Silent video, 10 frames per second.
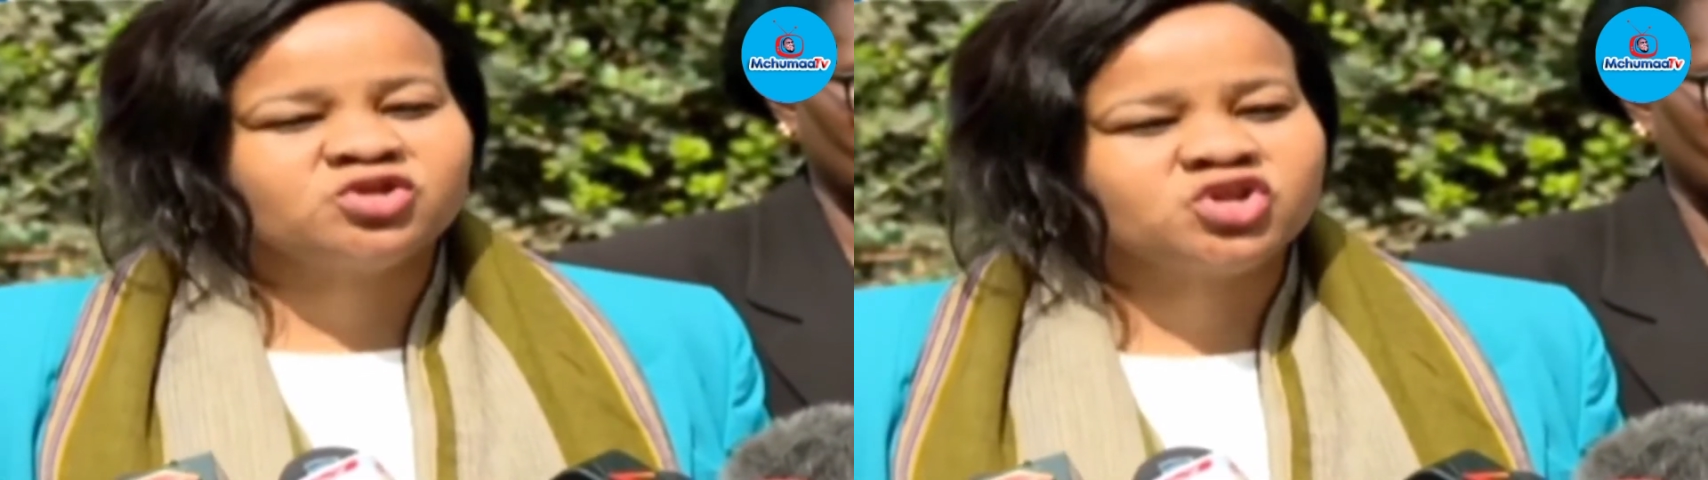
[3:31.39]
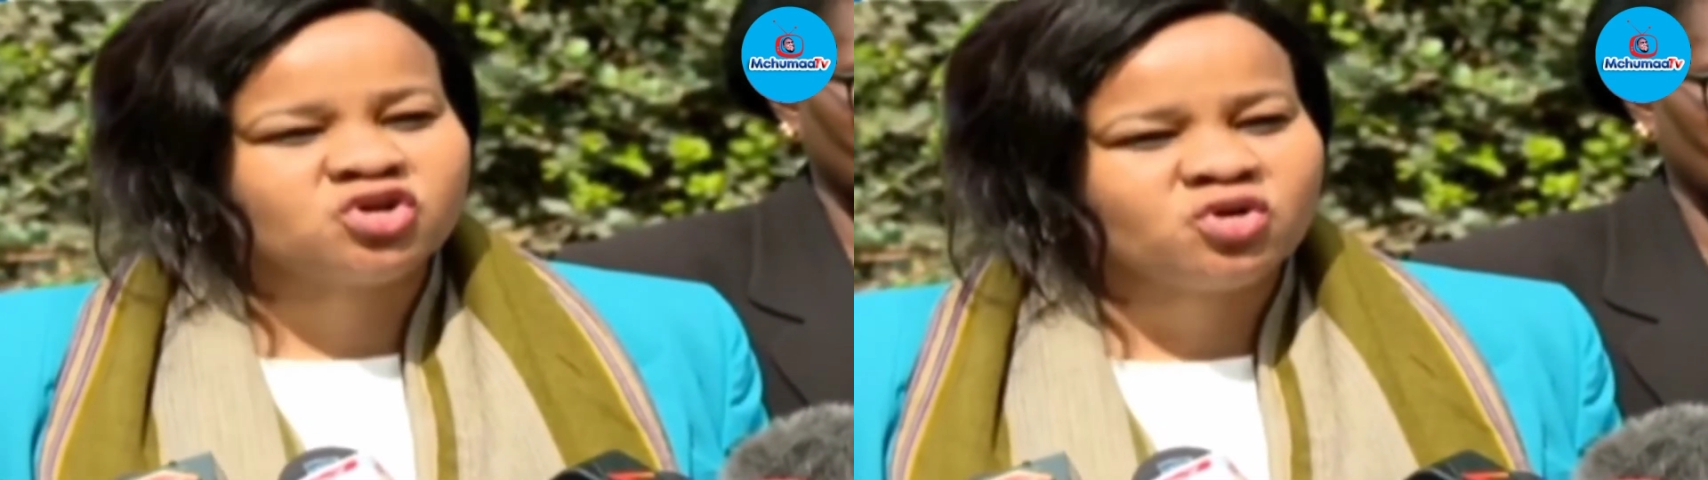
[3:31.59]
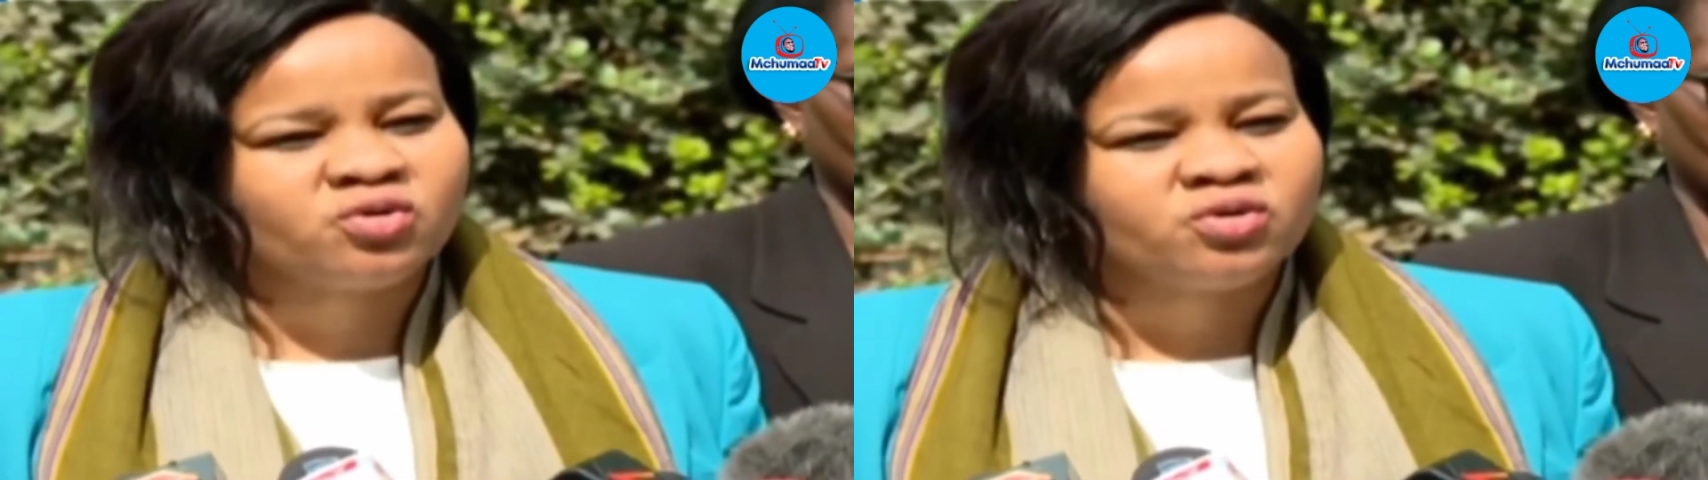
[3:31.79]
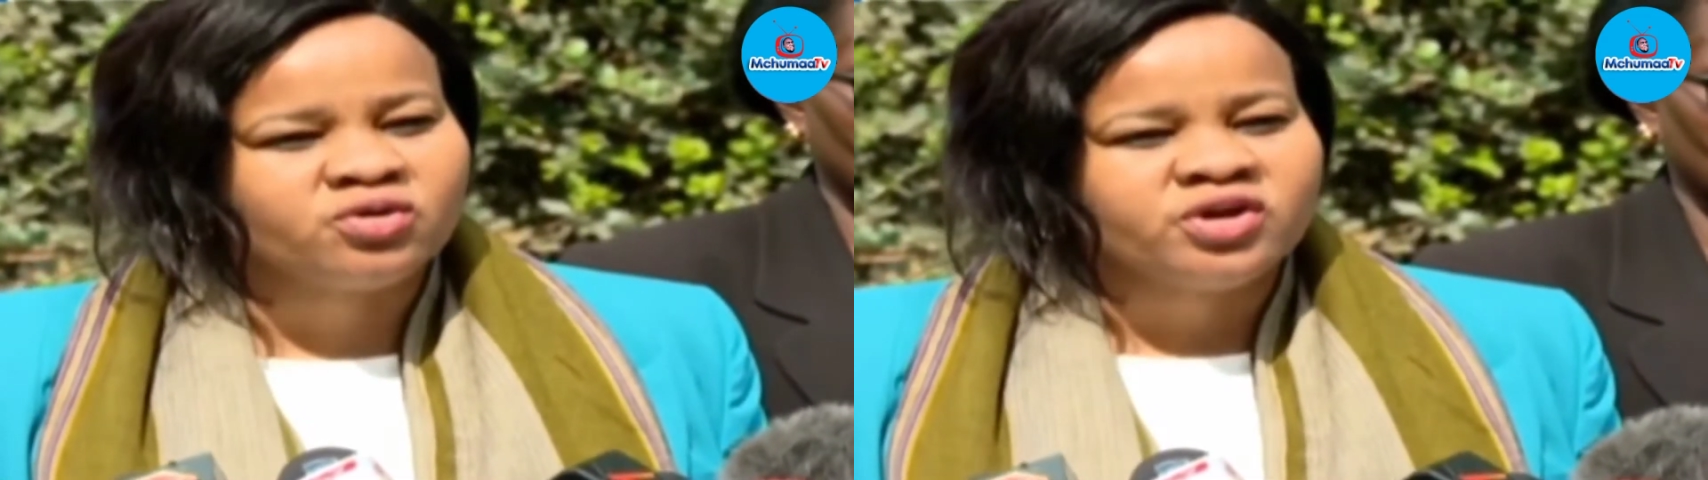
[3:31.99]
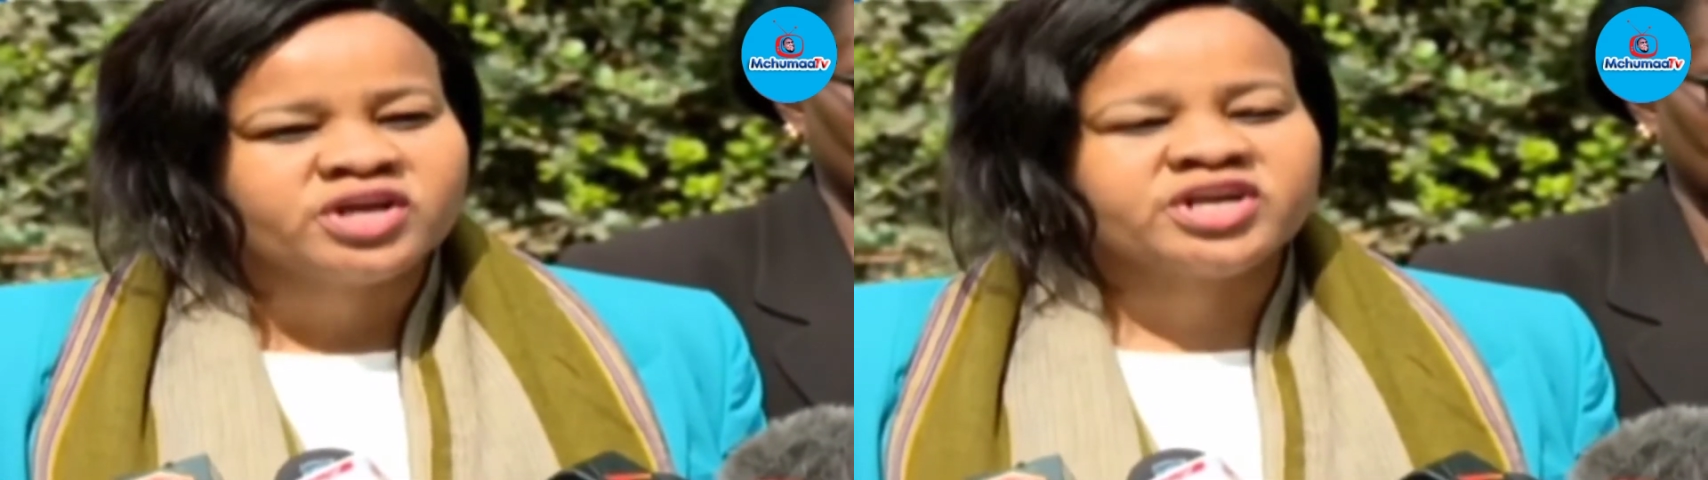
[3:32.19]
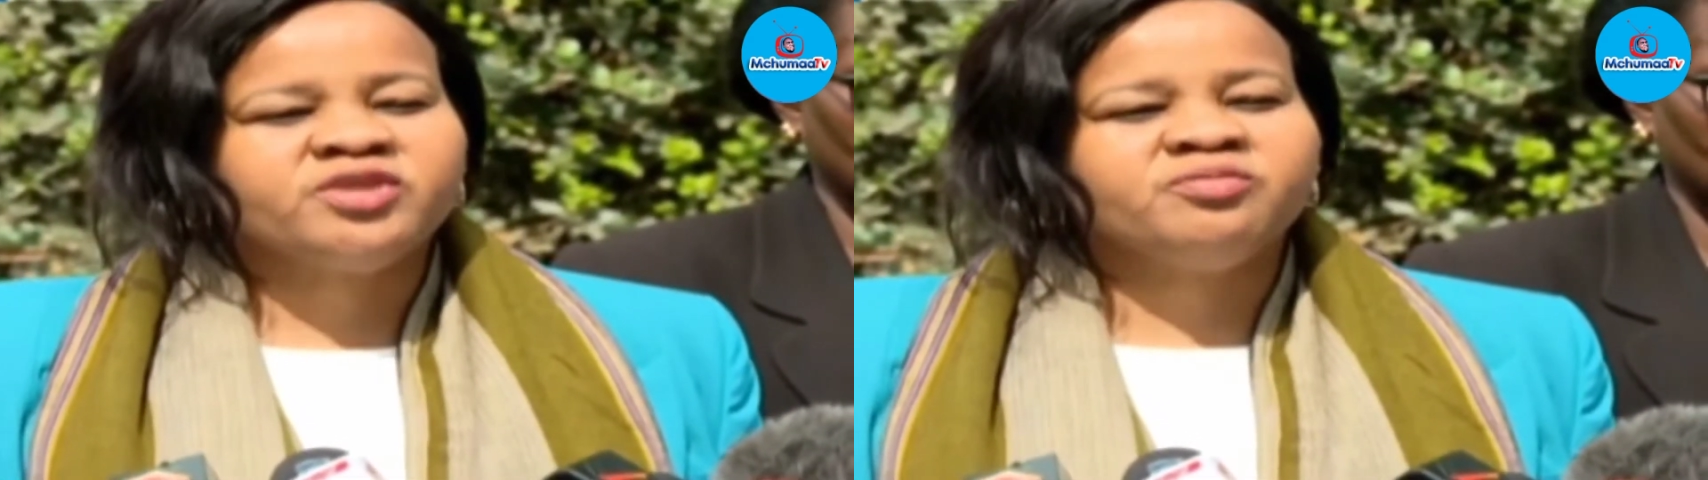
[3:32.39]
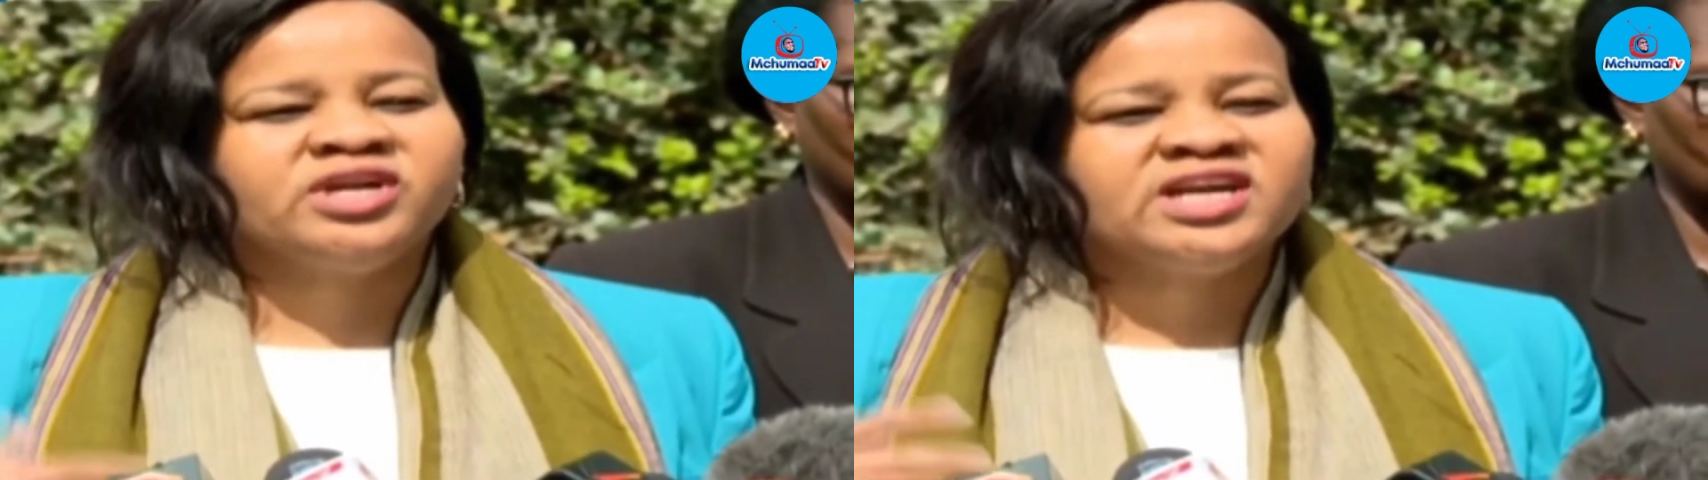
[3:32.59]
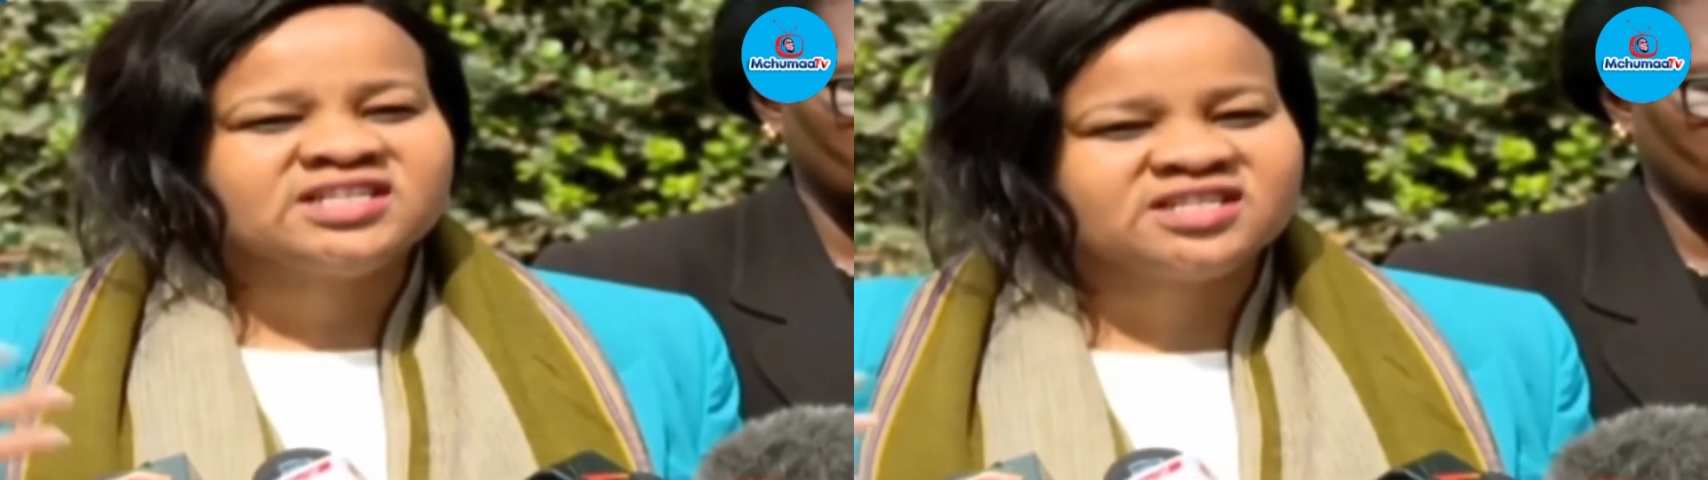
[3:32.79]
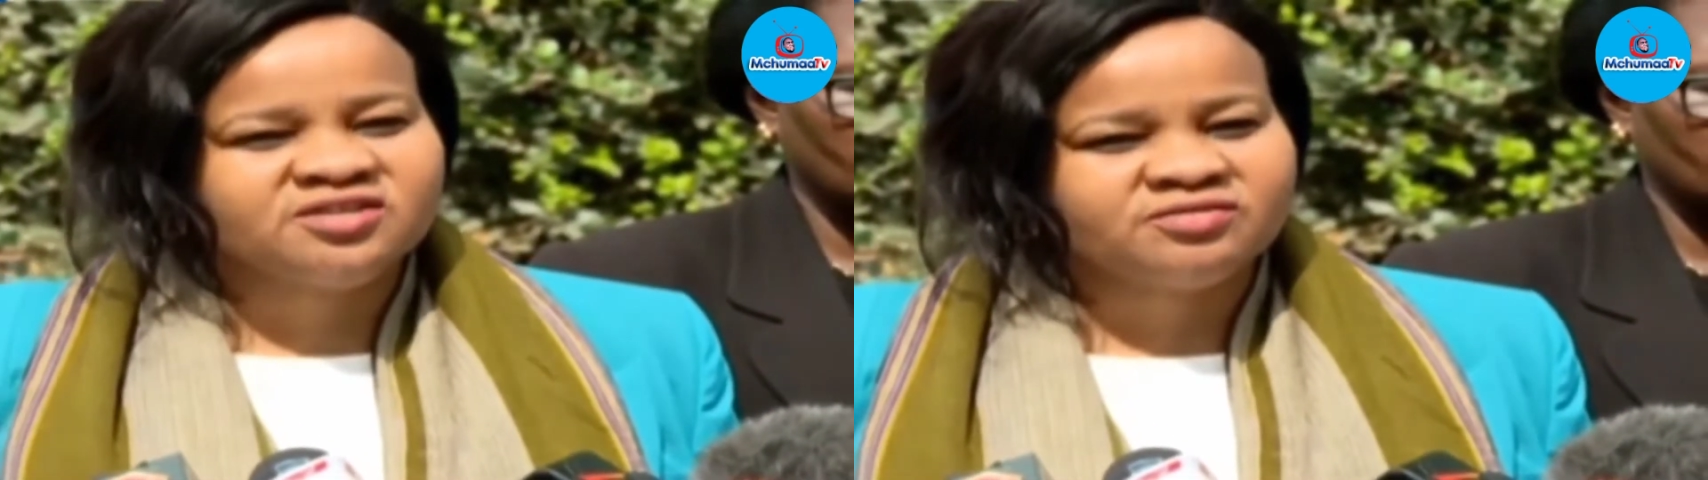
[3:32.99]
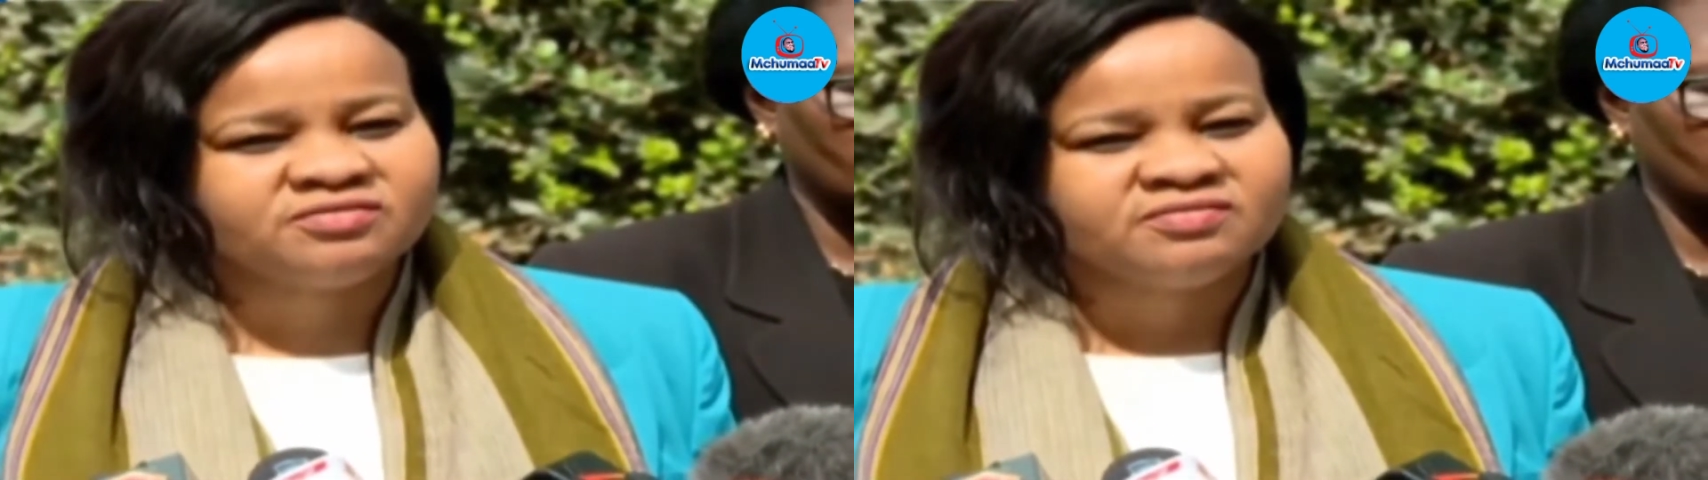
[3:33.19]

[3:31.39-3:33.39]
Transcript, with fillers: show cumulative